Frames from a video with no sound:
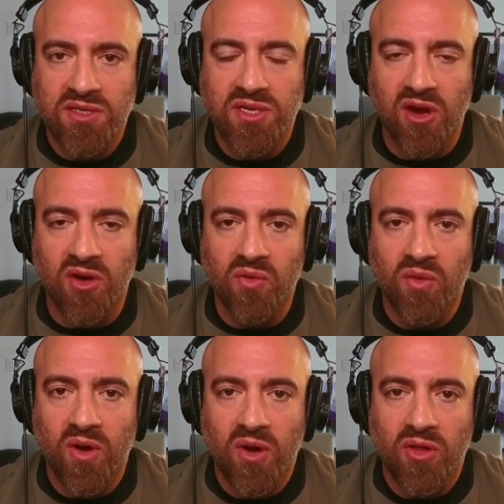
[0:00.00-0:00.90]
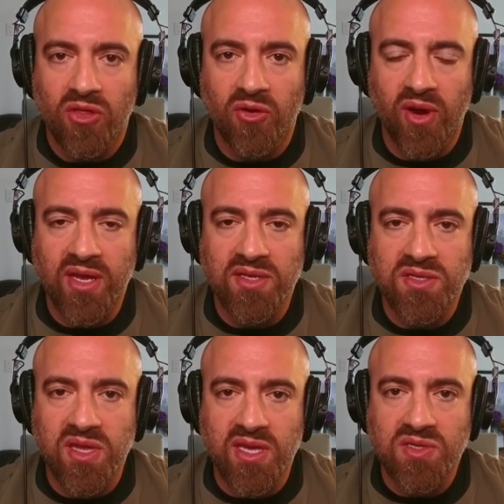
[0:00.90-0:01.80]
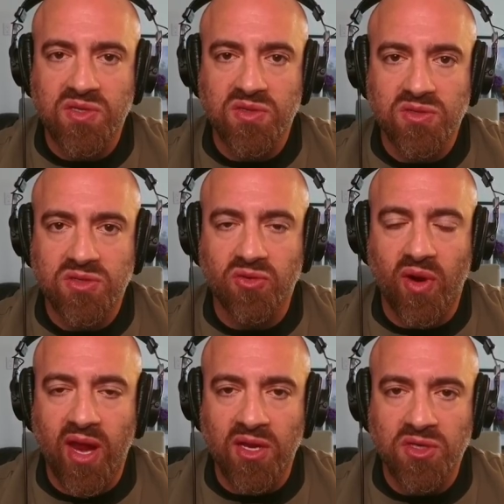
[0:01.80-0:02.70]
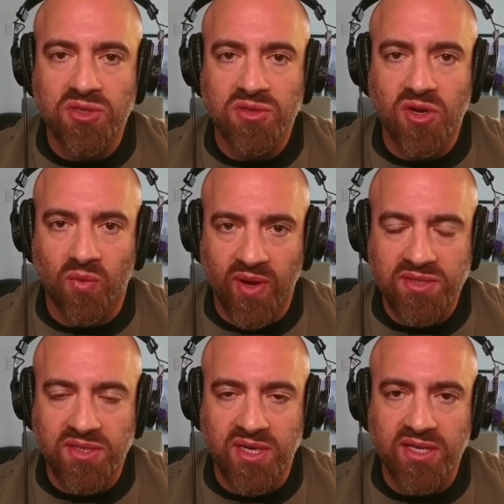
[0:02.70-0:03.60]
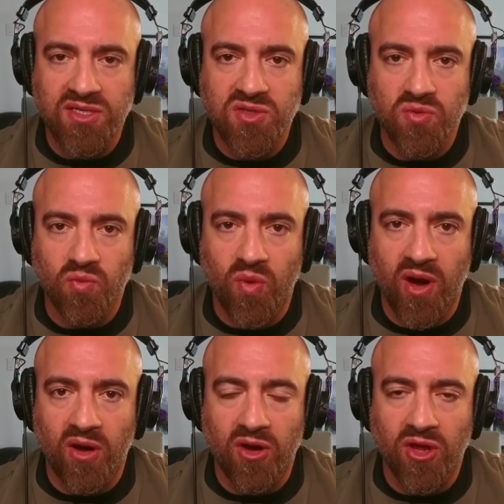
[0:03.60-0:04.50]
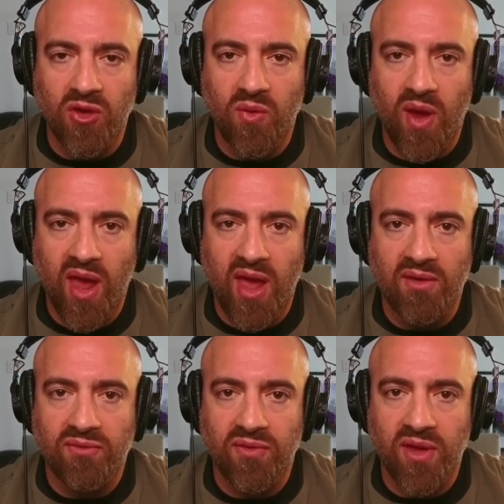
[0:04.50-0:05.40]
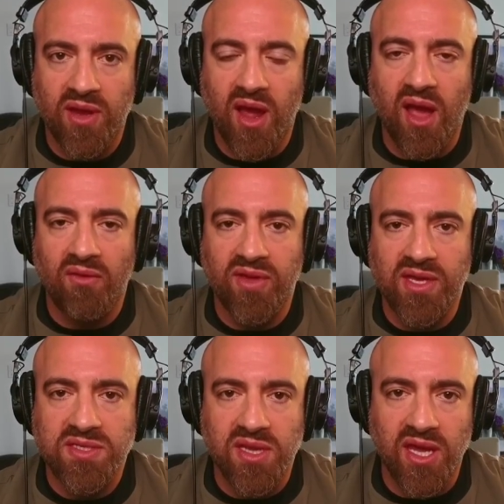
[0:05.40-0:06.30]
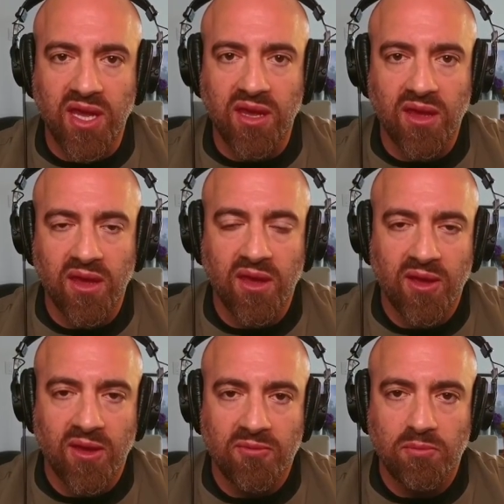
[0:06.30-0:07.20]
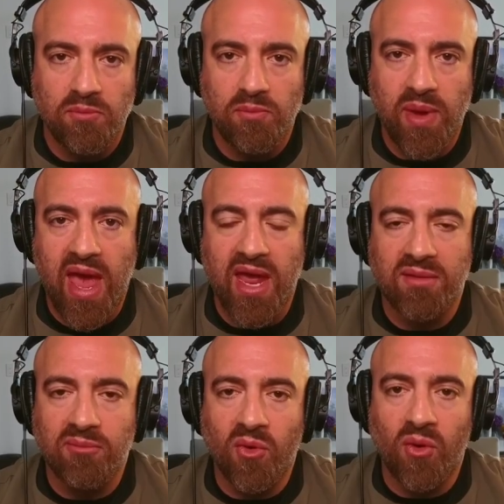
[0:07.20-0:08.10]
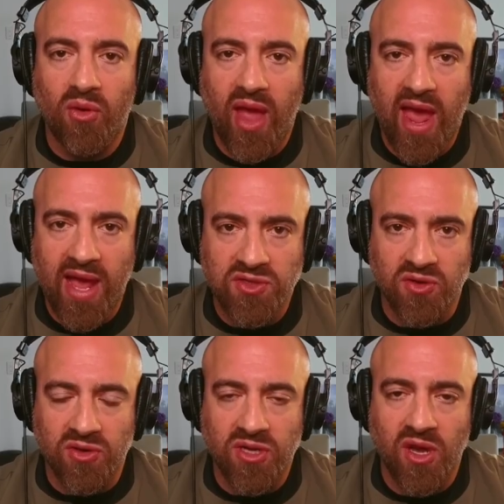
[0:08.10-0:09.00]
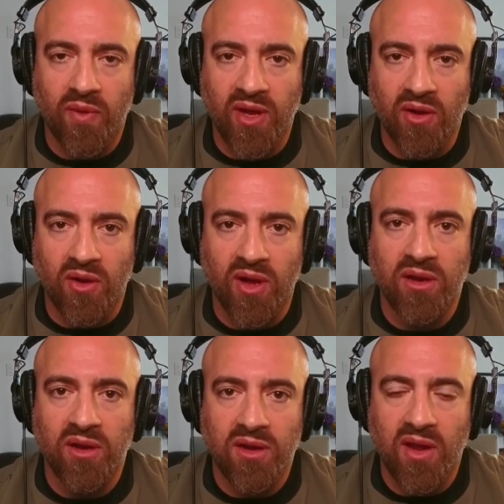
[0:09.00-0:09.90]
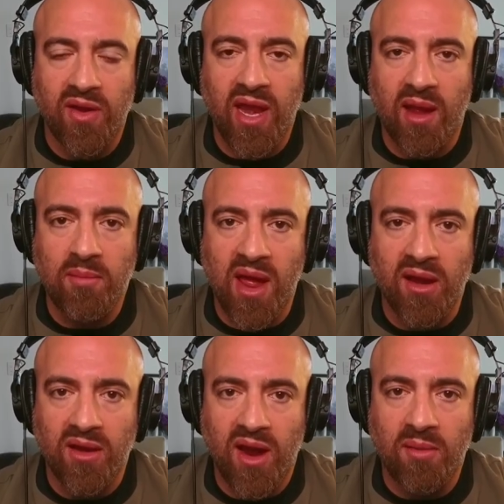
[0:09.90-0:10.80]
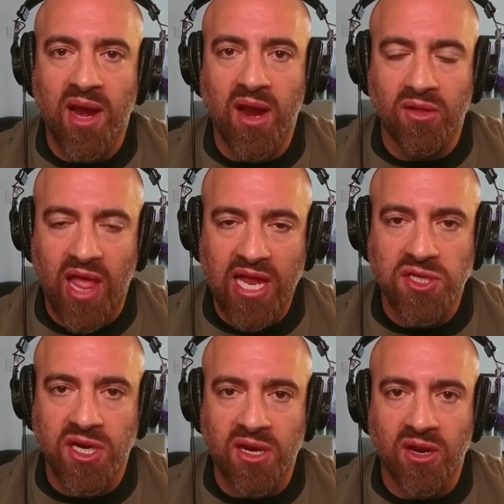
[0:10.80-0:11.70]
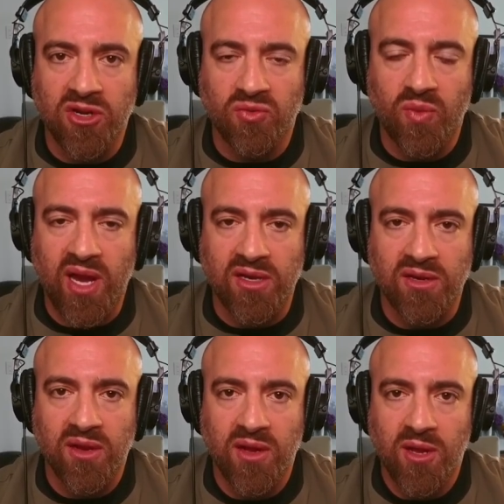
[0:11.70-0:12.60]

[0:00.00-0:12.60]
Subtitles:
So there is this strange coincidence where you have an obviously bad moral hazard going on. Now, again, I'm not alleging a direct